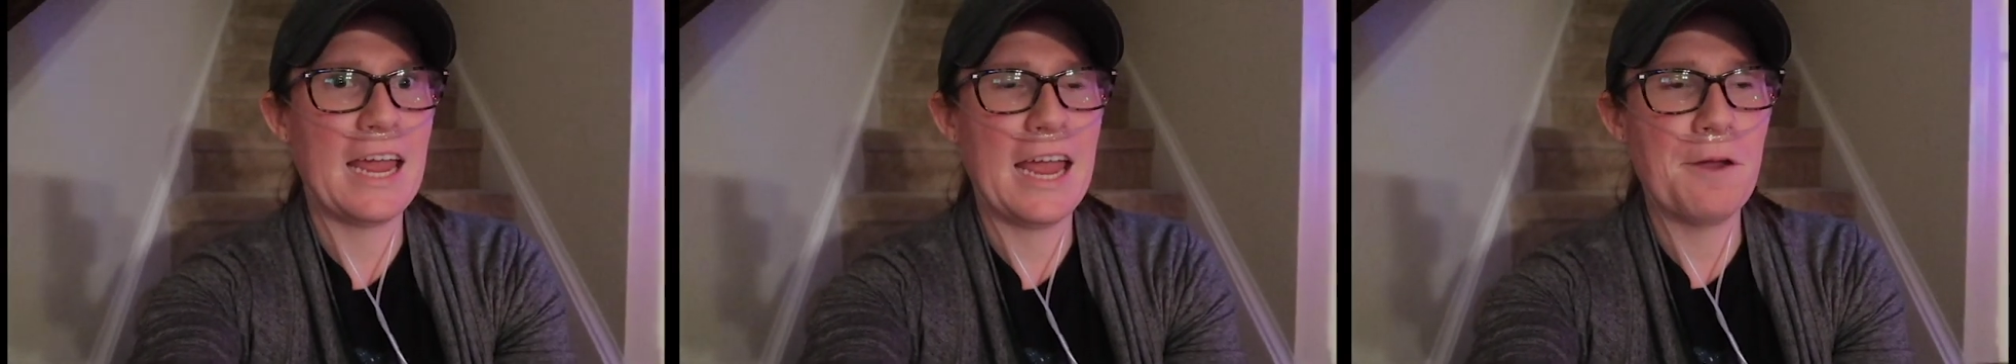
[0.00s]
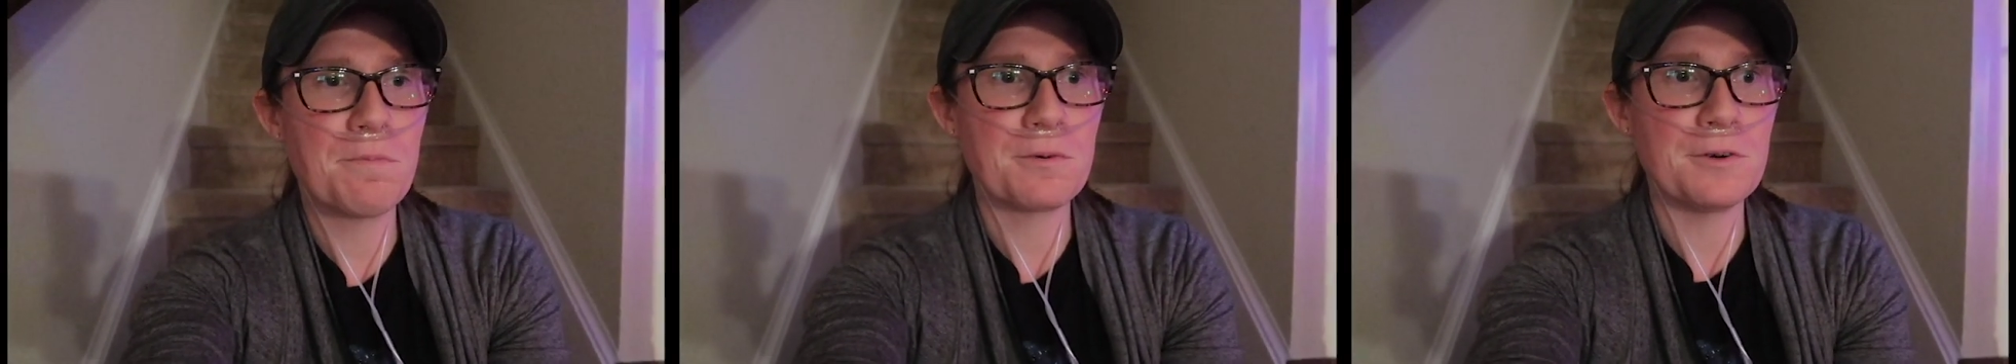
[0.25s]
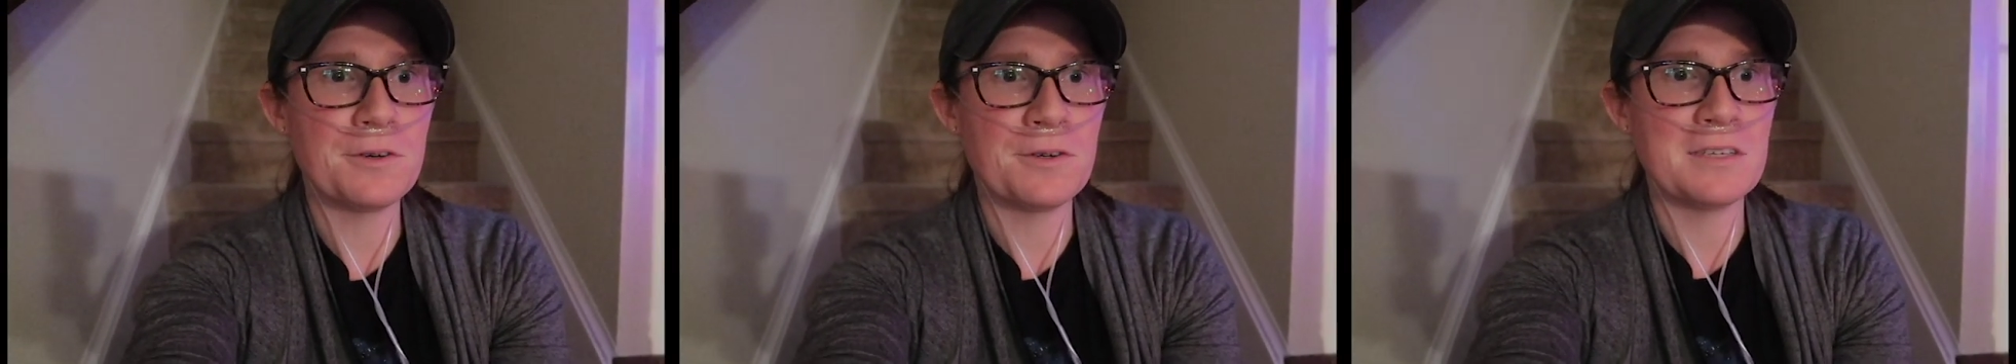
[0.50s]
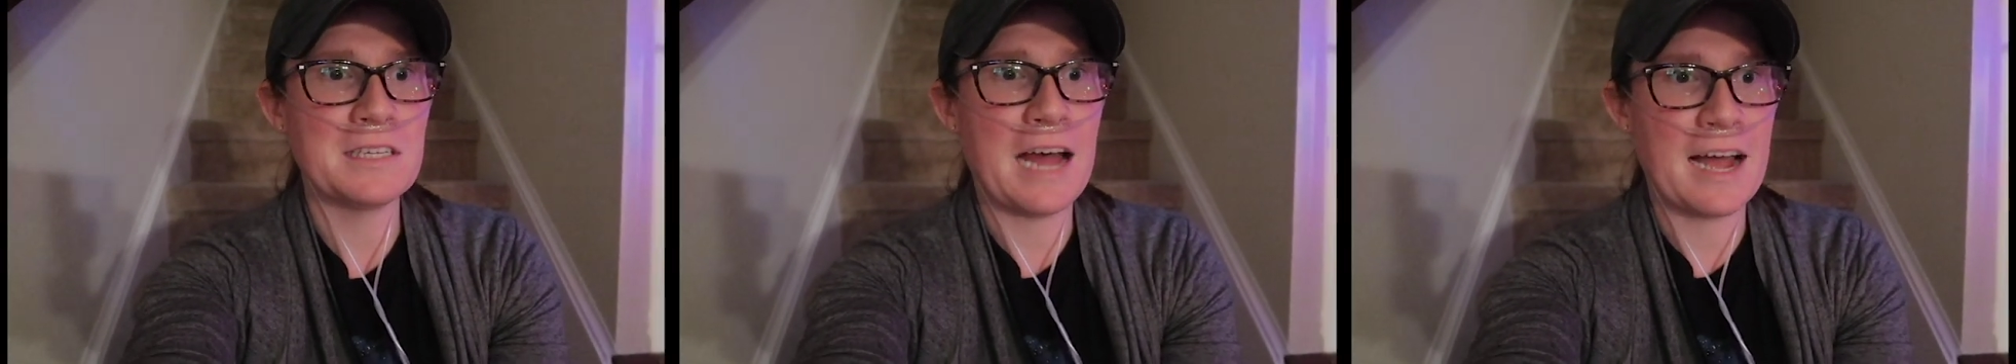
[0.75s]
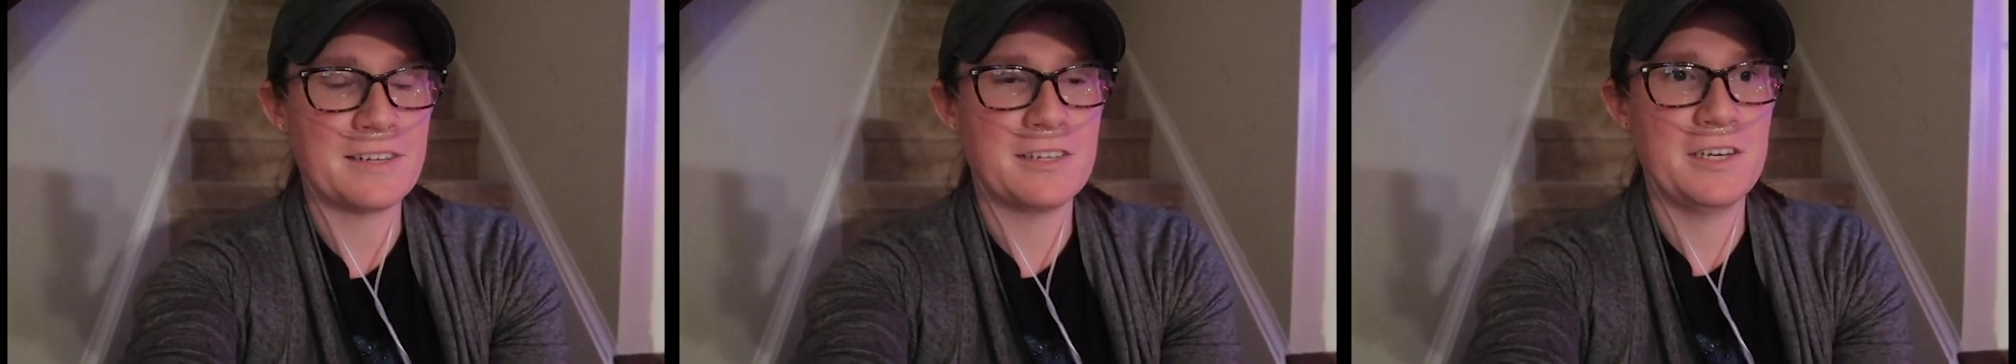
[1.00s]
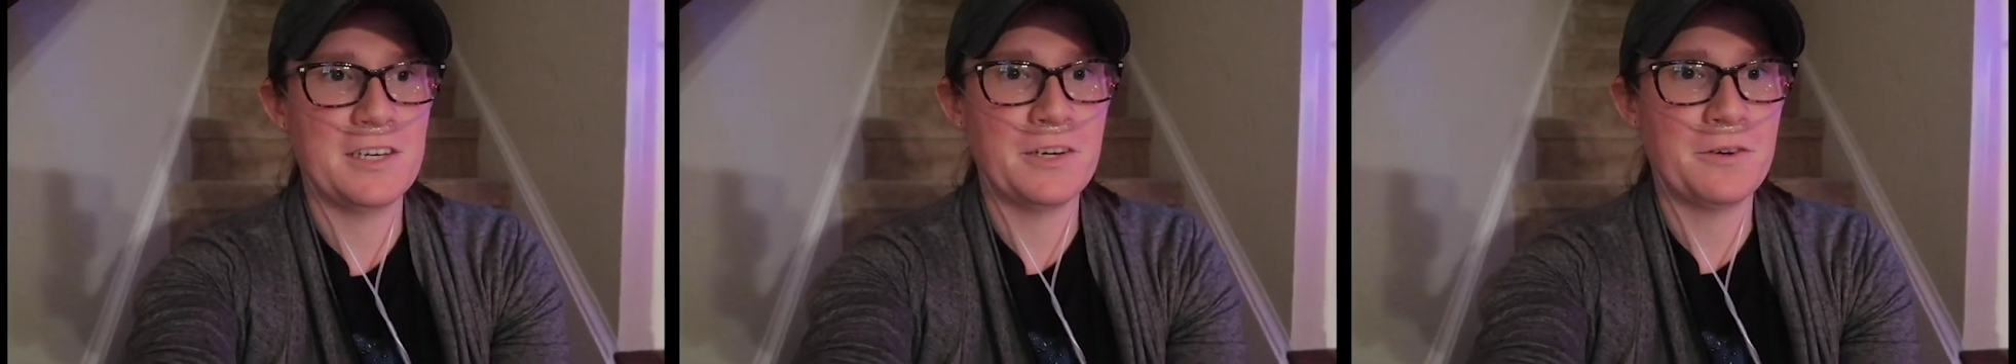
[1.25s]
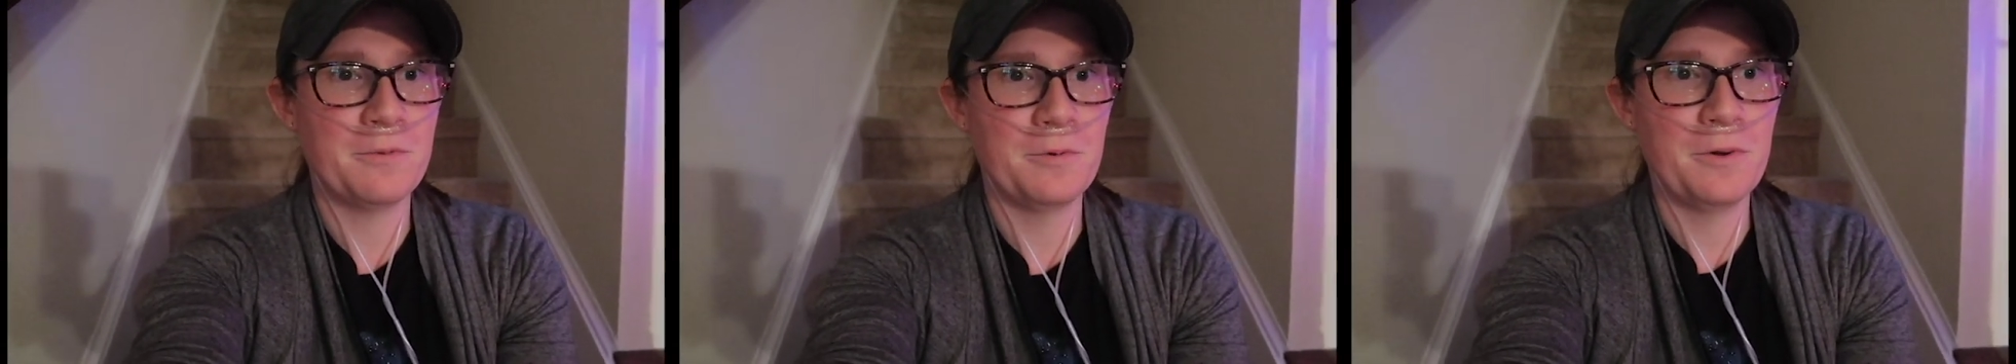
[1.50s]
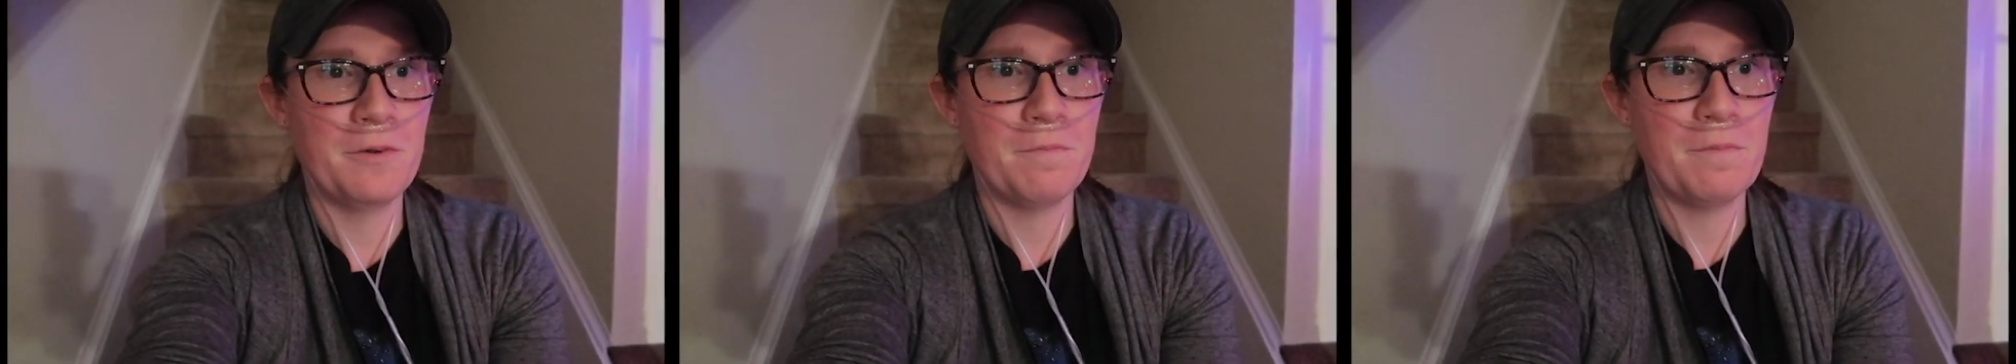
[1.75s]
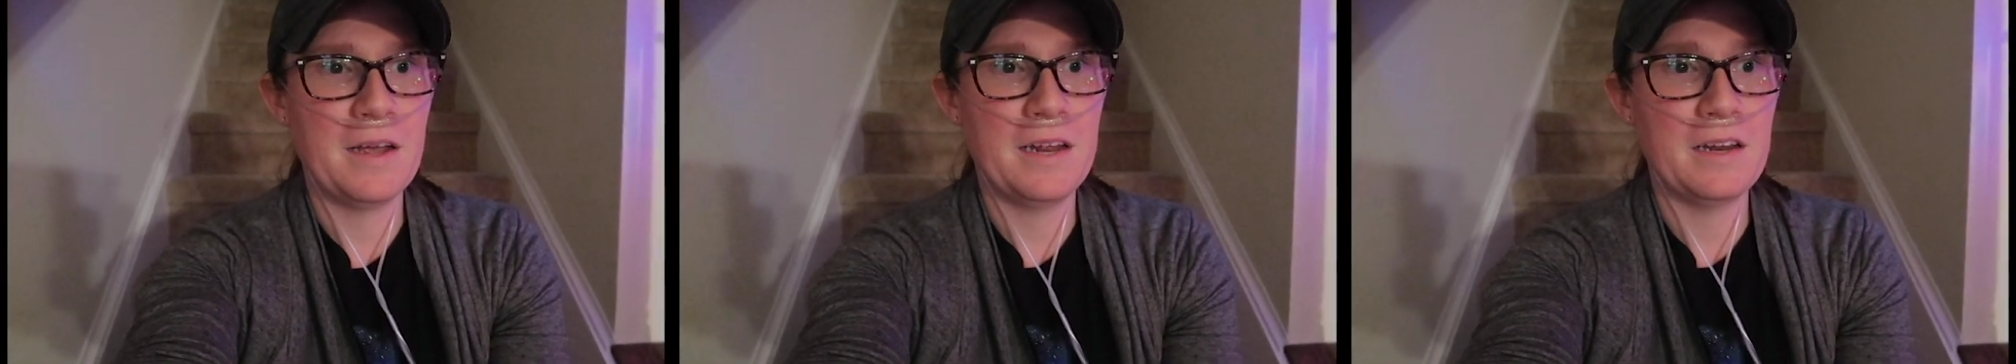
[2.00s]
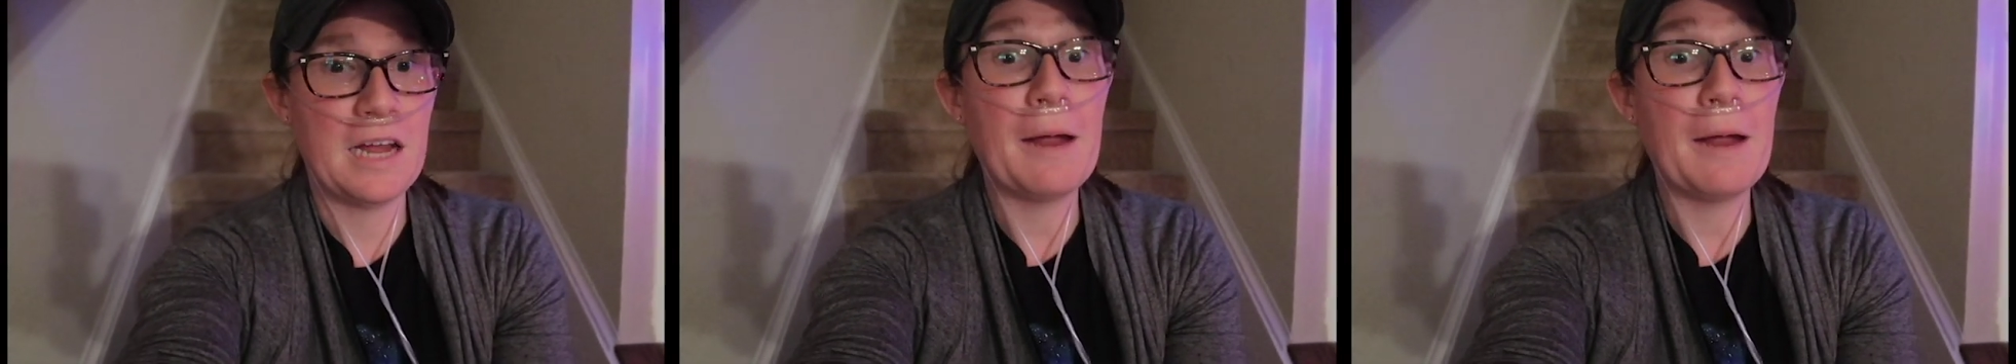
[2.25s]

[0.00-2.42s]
April last year would have made,